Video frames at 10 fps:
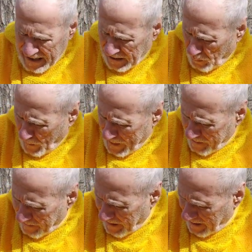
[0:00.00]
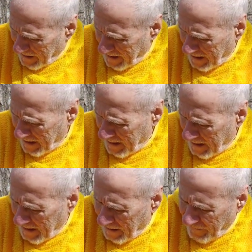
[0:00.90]
it's weird,
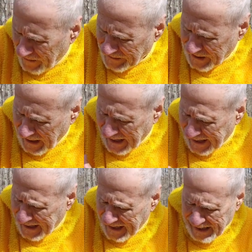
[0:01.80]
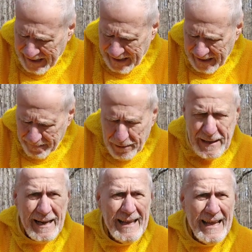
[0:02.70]
fuzzy like,
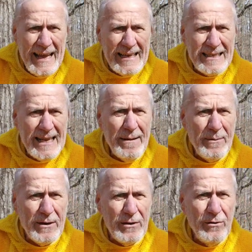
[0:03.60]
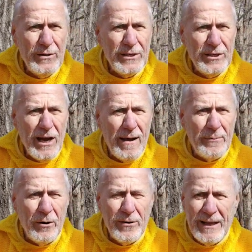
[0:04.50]
but it seemed to do the
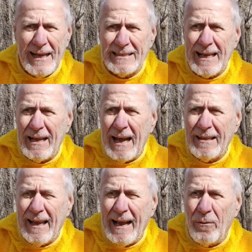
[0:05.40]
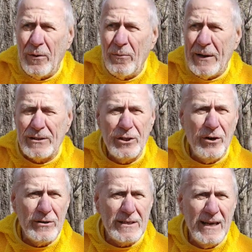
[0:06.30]
job. The only thing is I think I will wear a
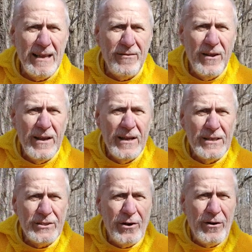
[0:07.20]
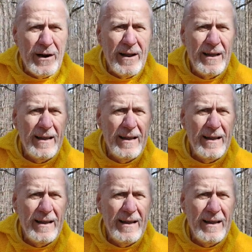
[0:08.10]
short sleeve shirt,